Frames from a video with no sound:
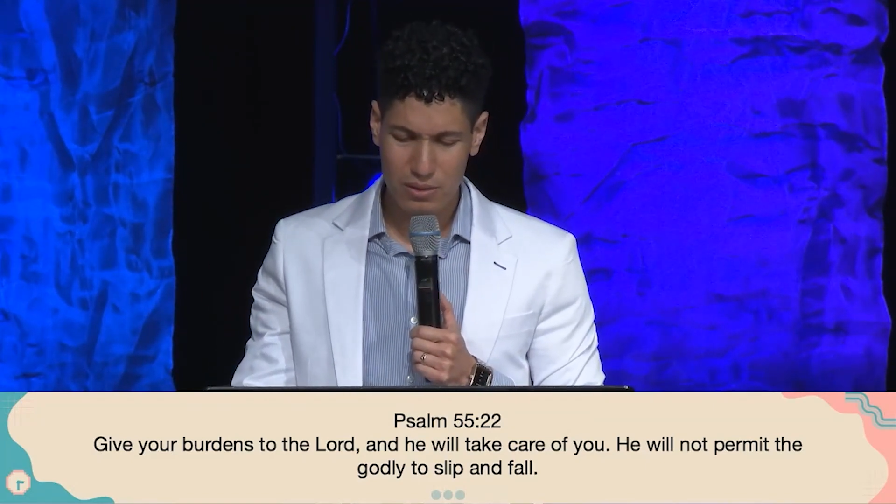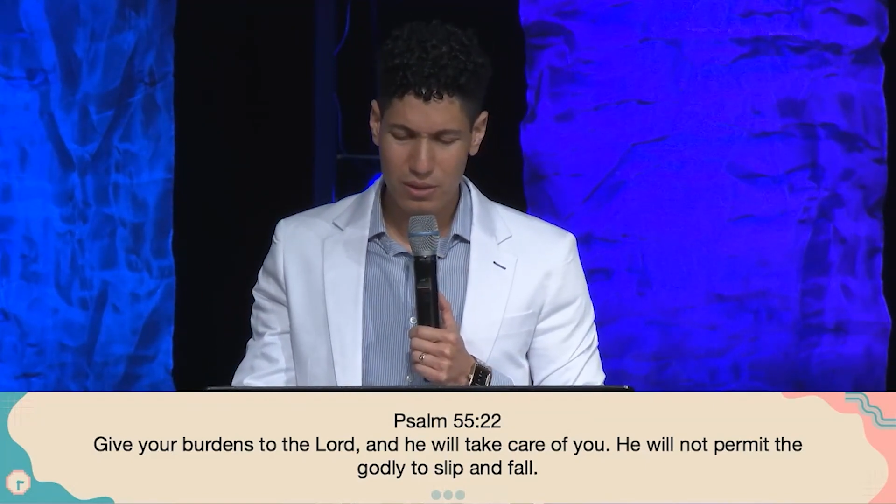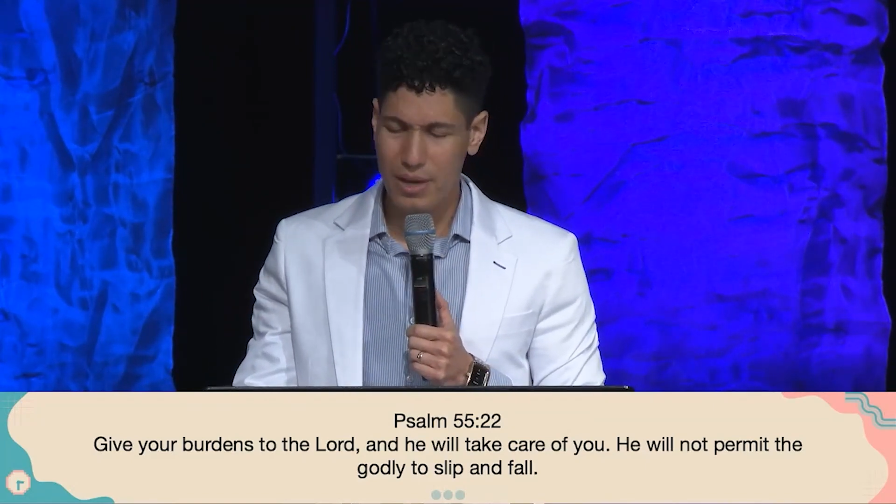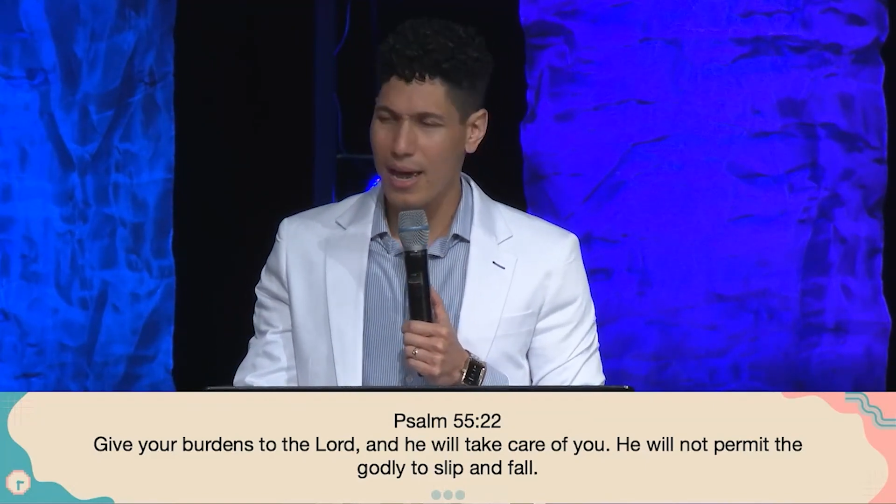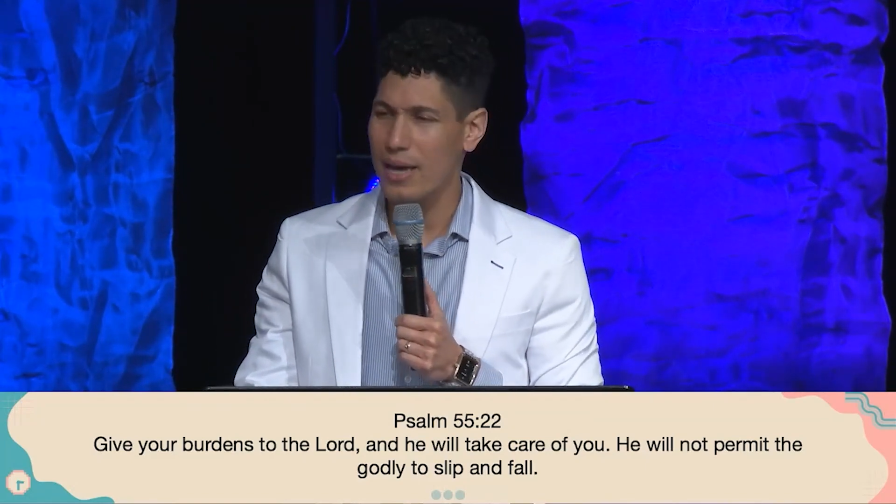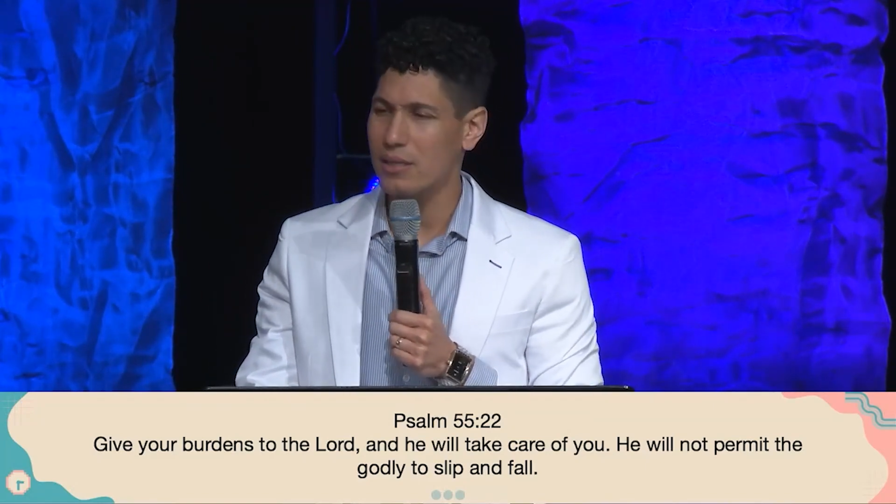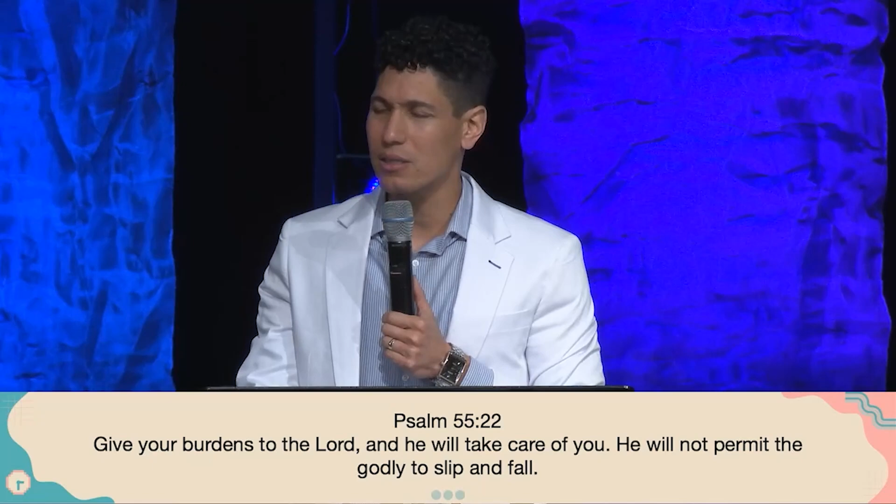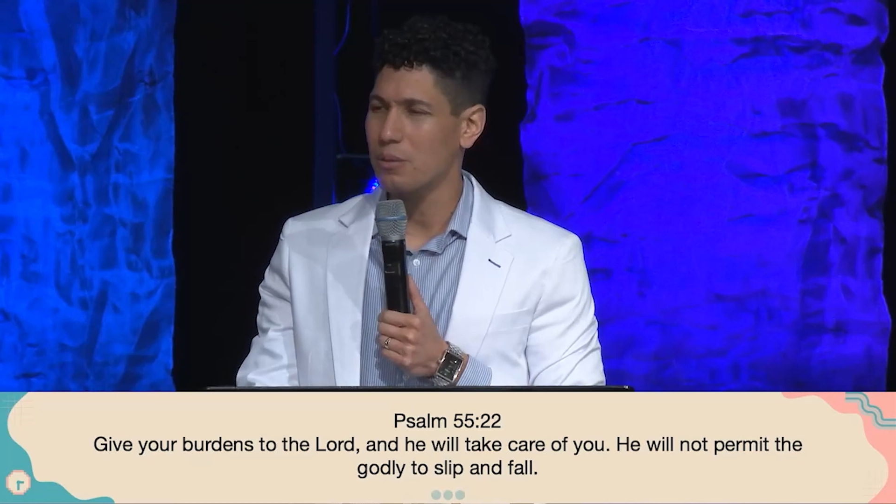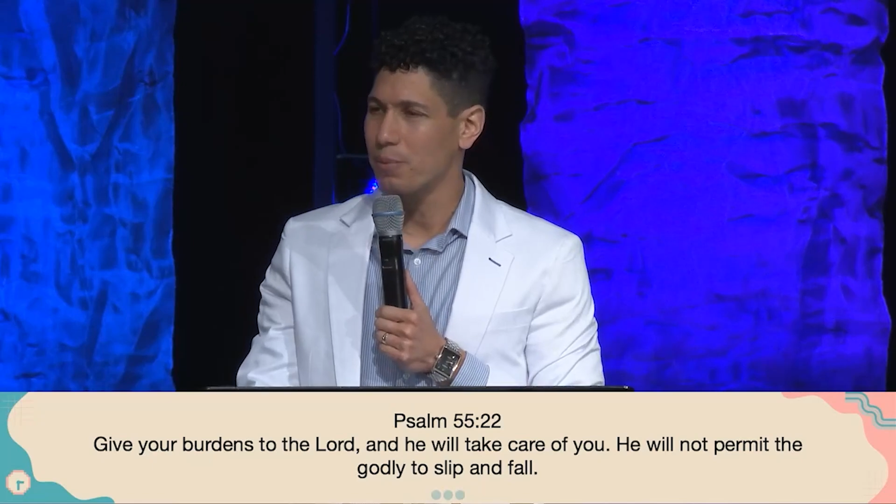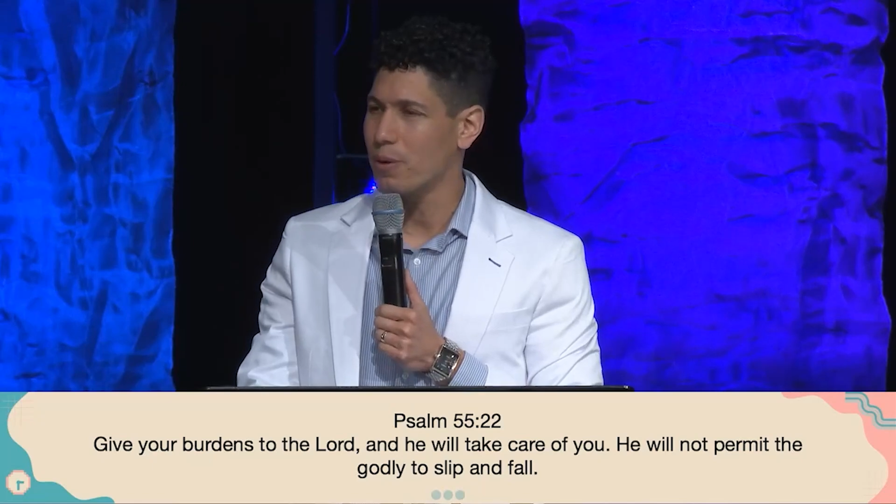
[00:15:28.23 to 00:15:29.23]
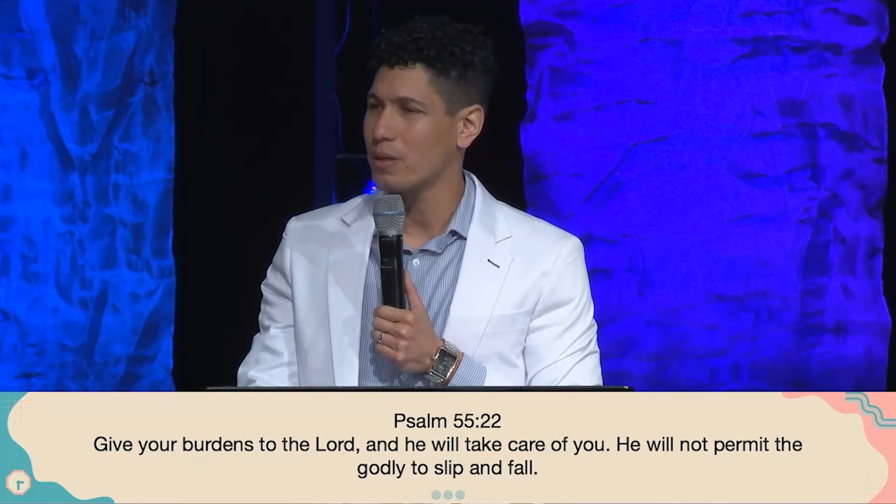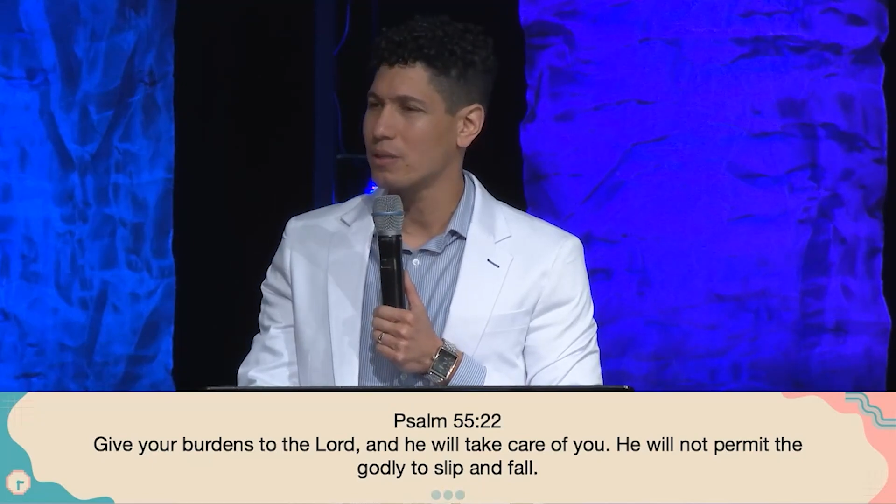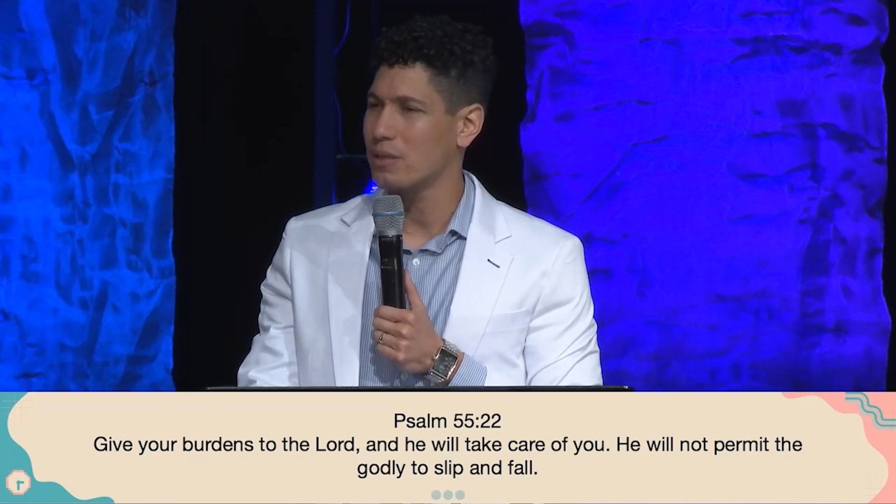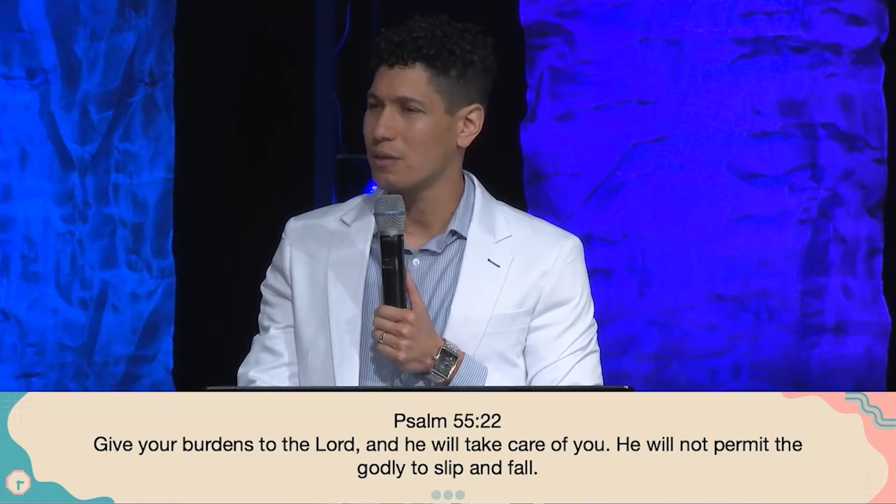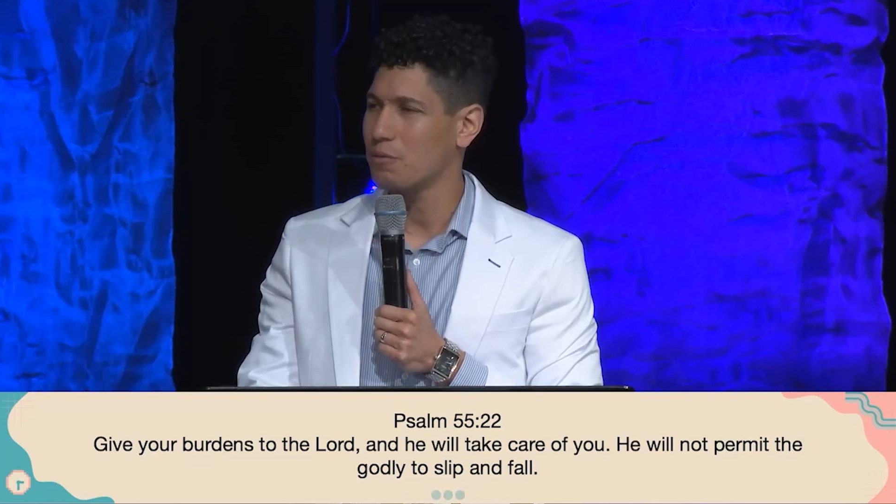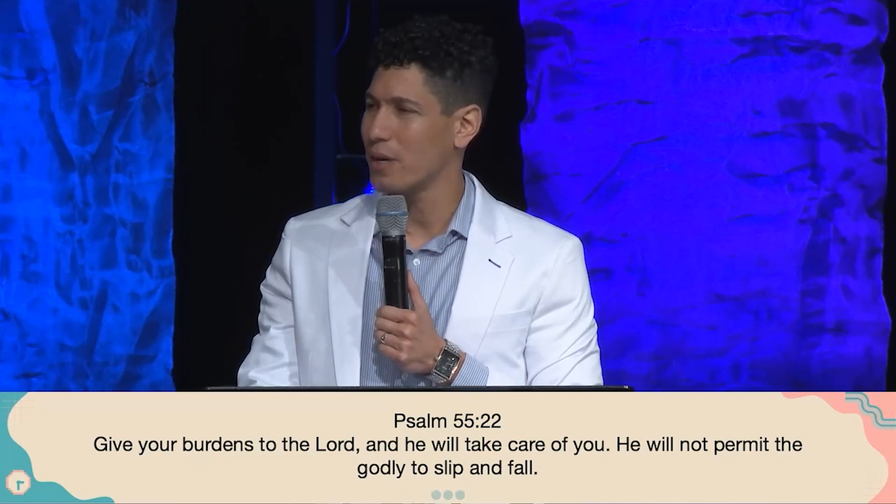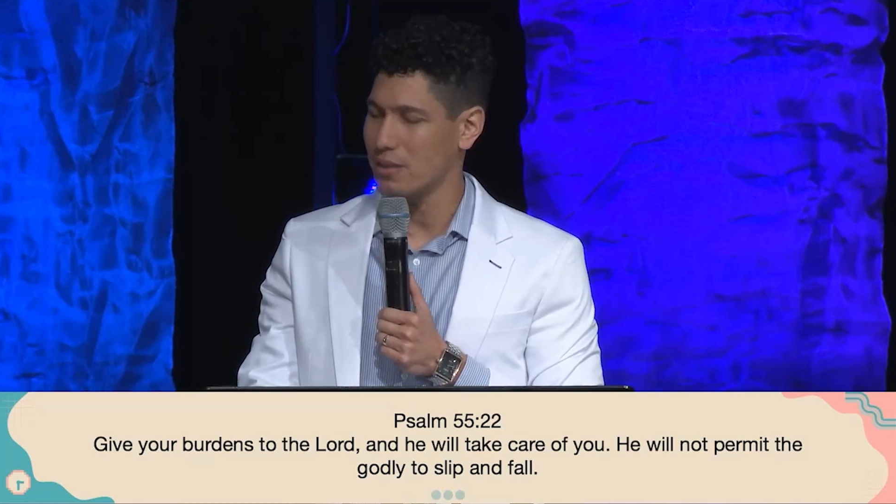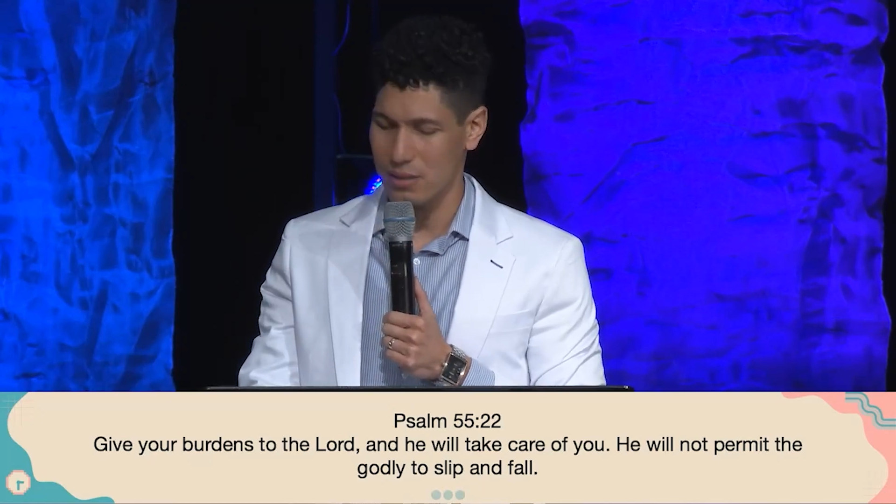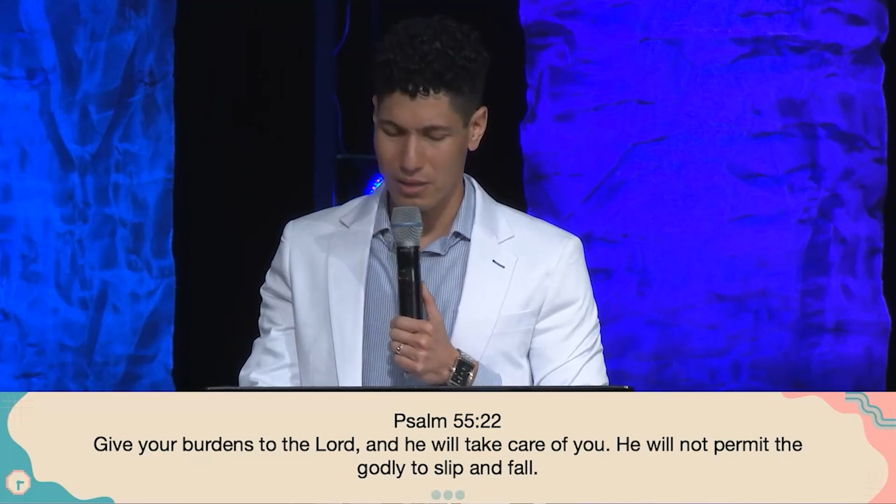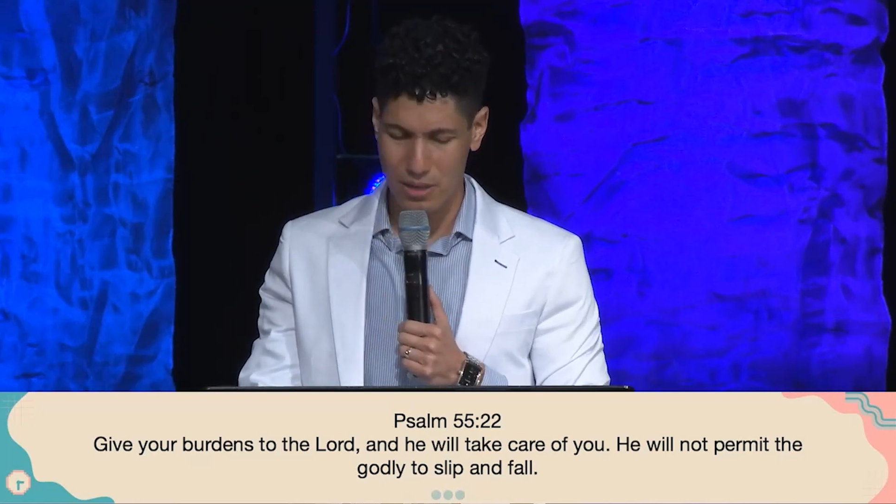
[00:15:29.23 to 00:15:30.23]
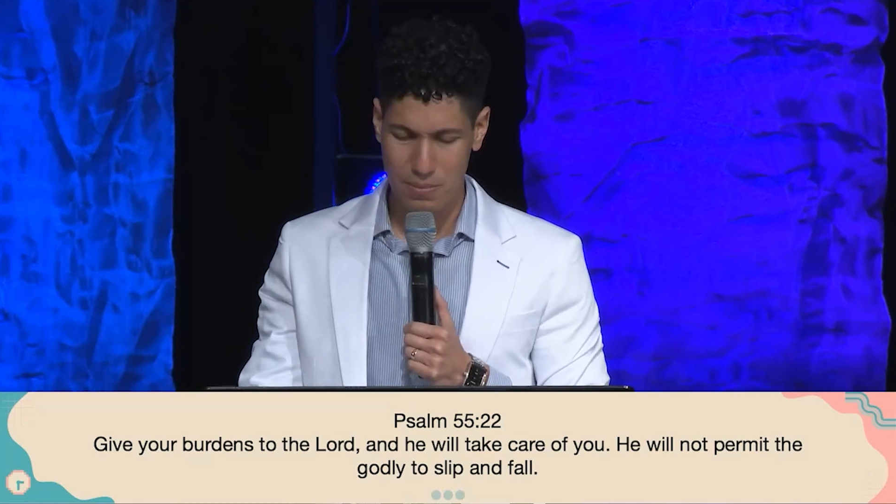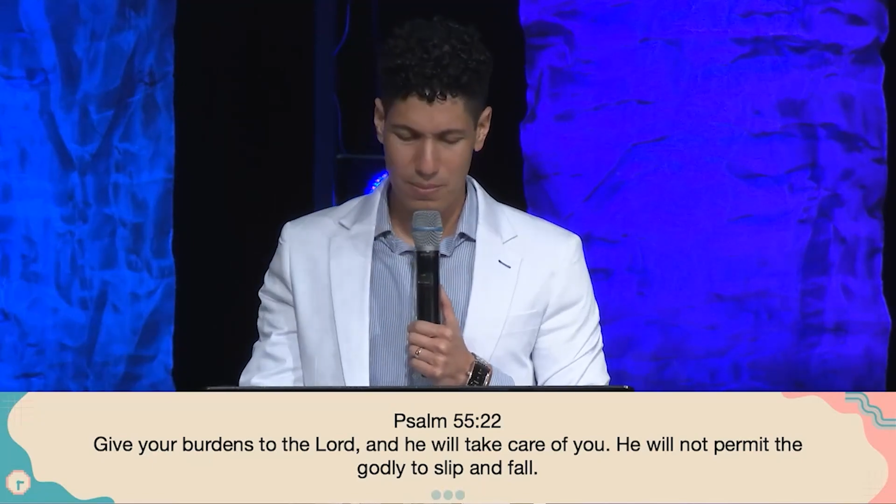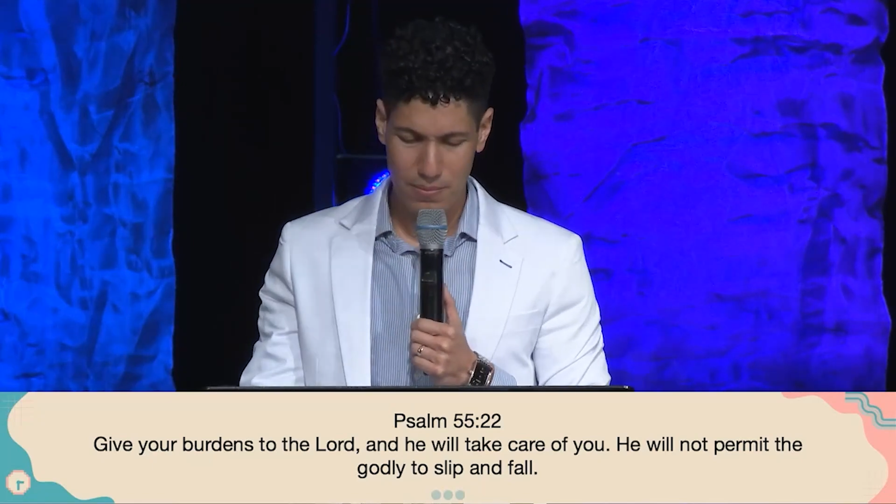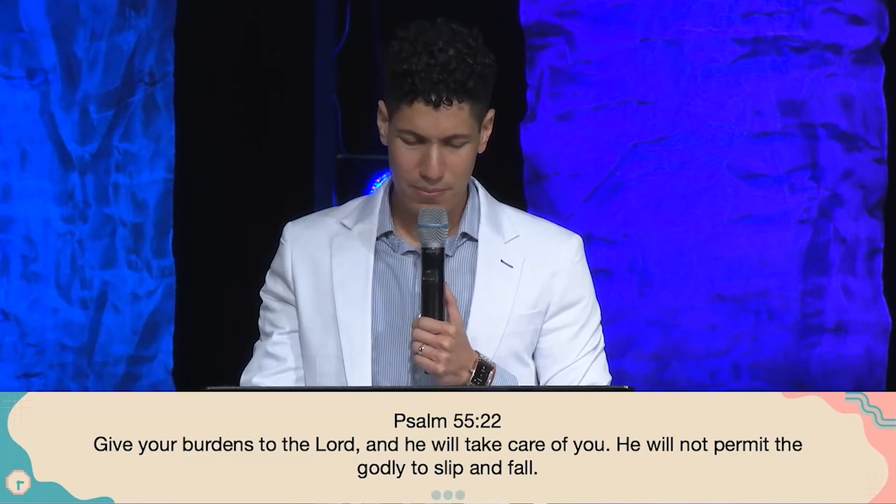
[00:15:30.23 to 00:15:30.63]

to cast your burdens and rest in Him.